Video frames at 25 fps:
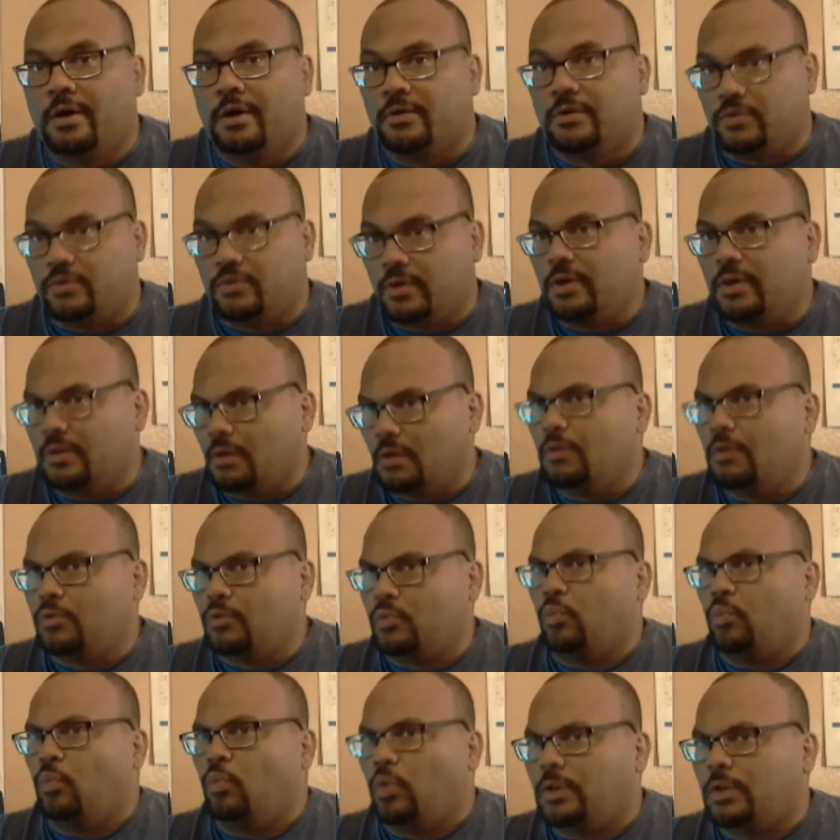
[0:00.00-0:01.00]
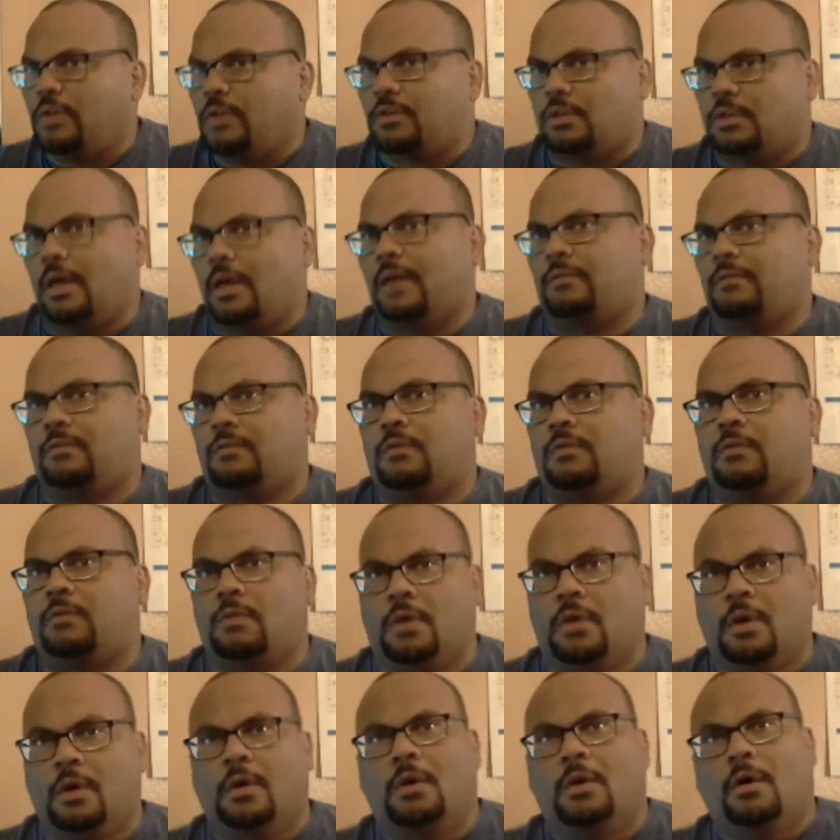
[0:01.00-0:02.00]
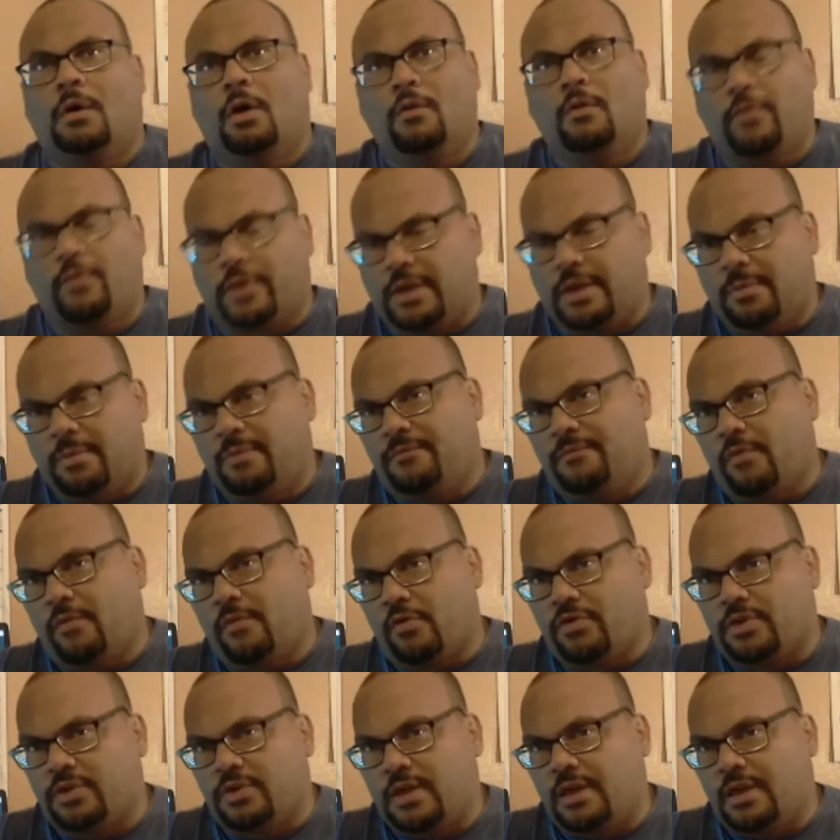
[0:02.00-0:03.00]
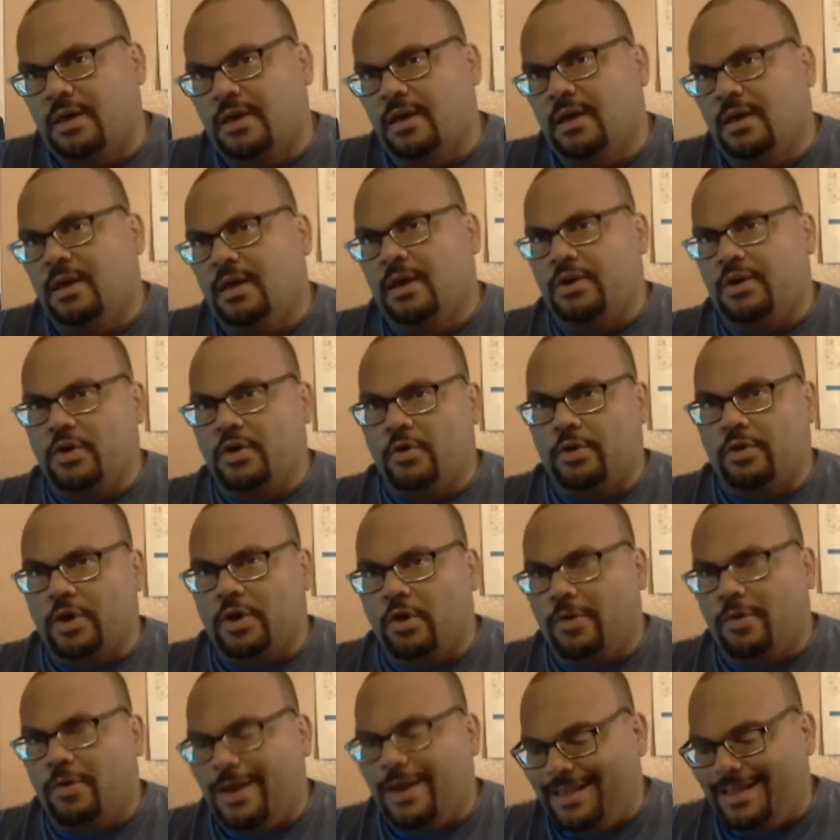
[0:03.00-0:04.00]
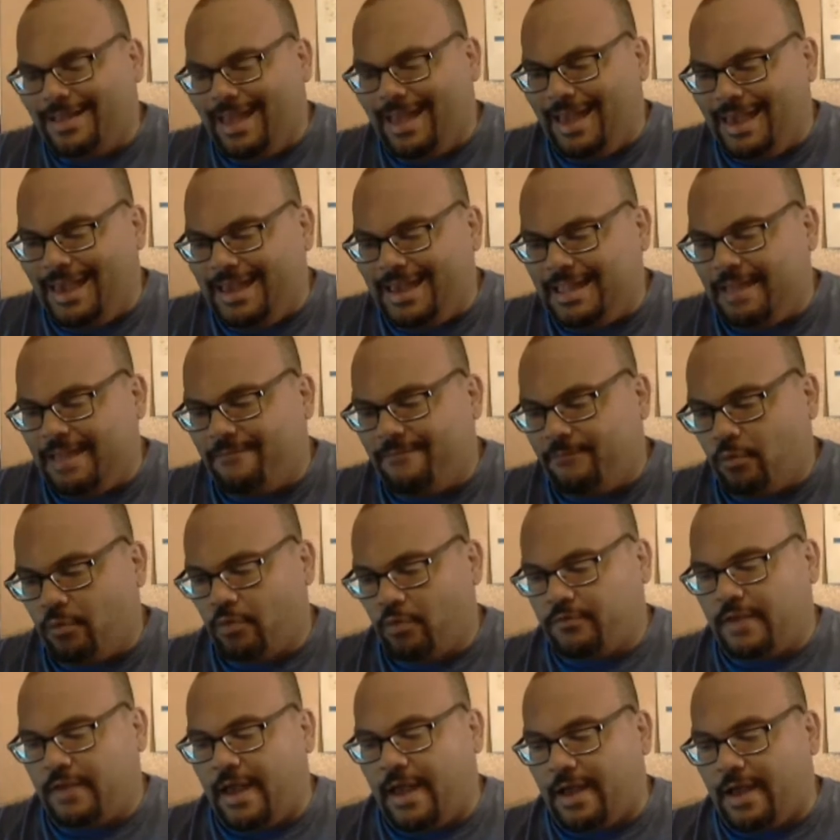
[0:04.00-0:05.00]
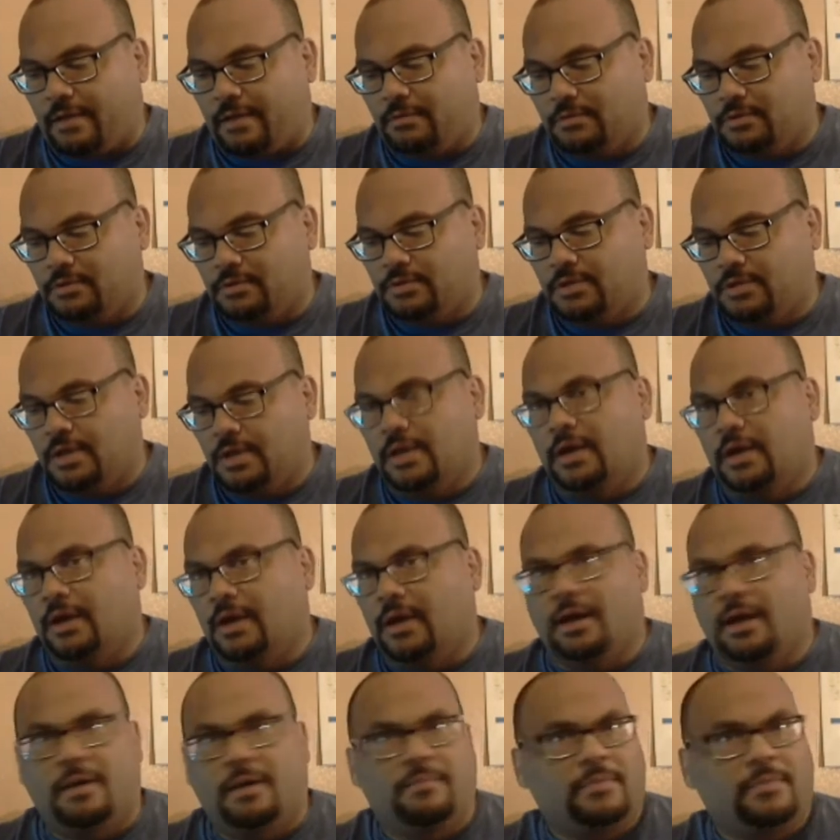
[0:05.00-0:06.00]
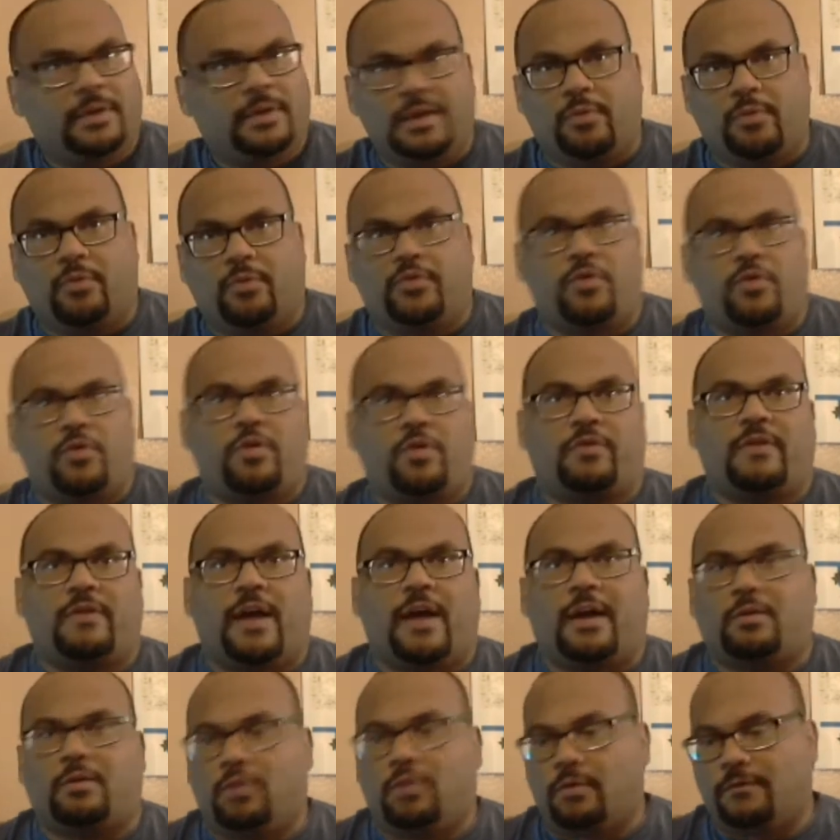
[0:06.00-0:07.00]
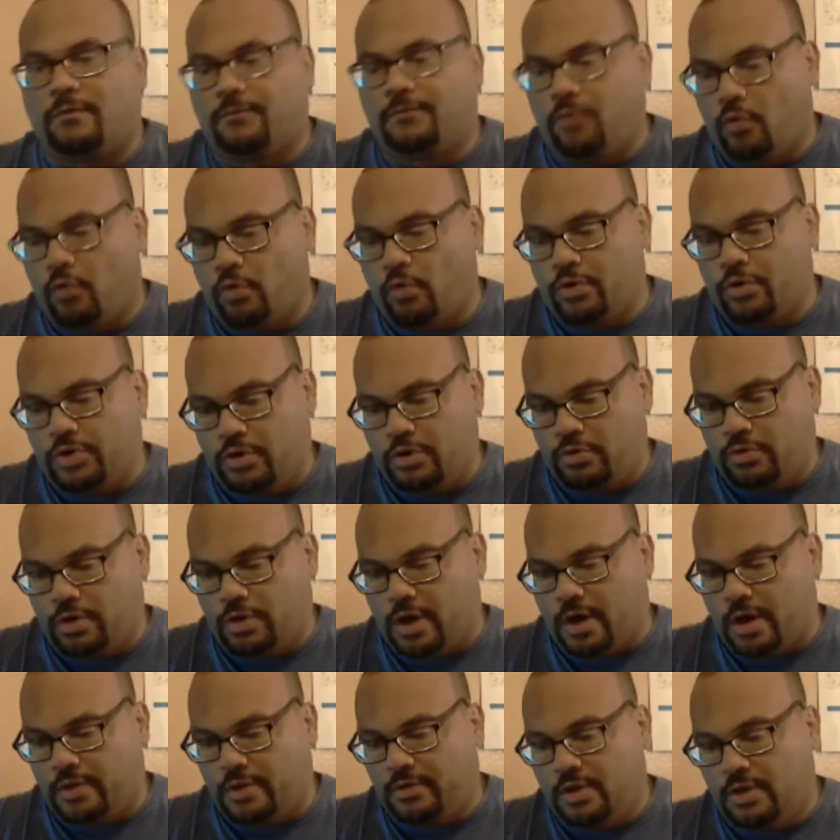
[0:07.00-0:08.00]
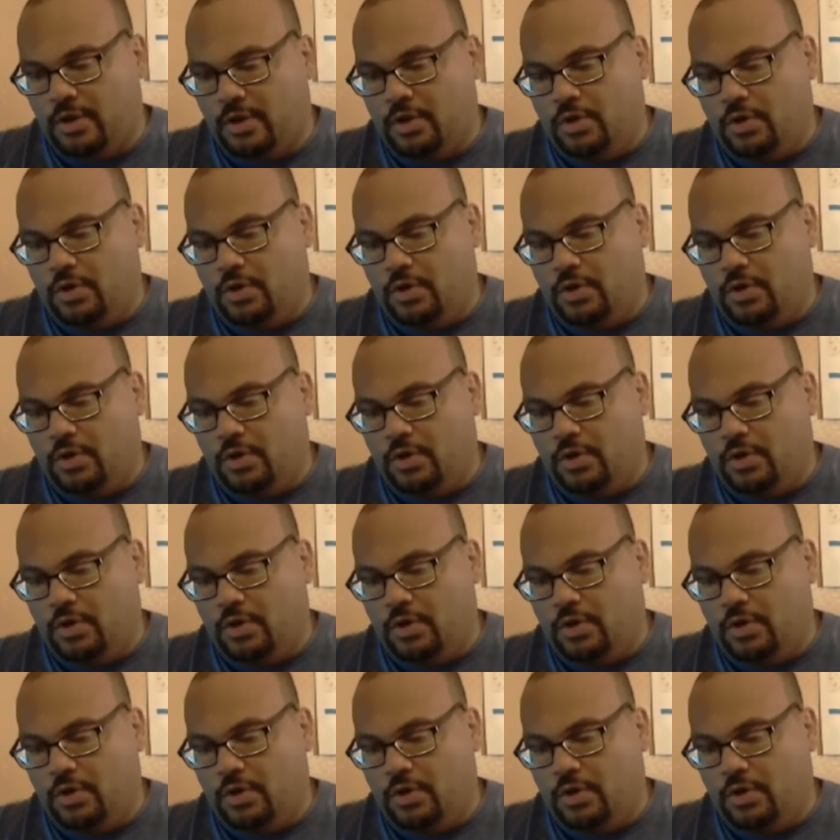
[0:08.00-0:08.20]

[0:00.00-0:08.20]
So he knows what it's like to overcome adversity. A year ago, had 84 tackles, um, leading returning tackler for UConn.